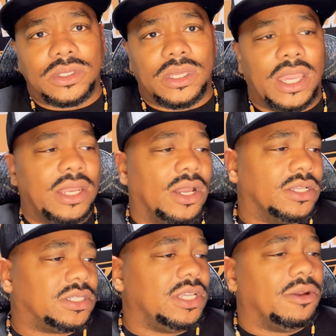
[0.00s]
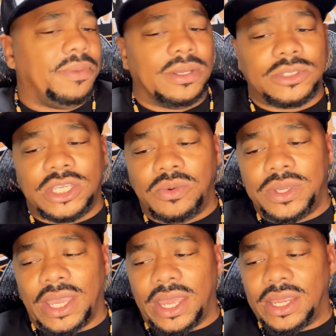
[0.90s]
And CLBMG, we
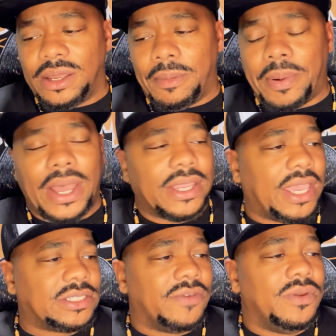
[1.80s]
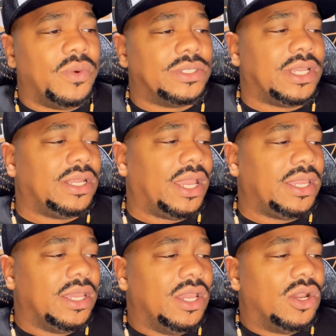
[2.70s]
got a podcast every Wednesday night
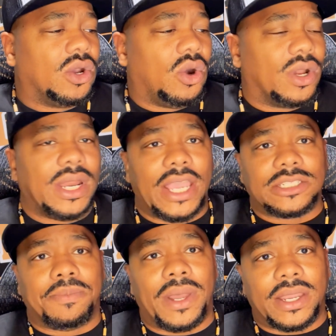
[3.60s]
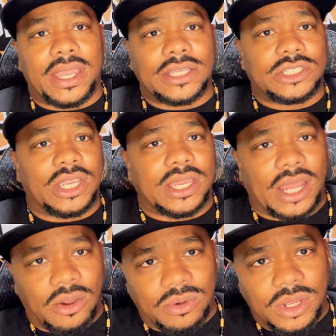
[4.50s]
called Clash the Podcast. Check it
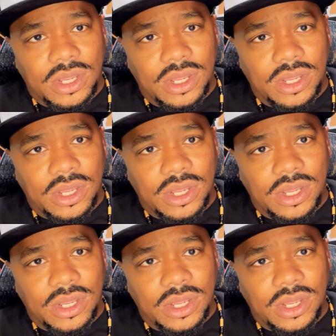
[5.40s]
out.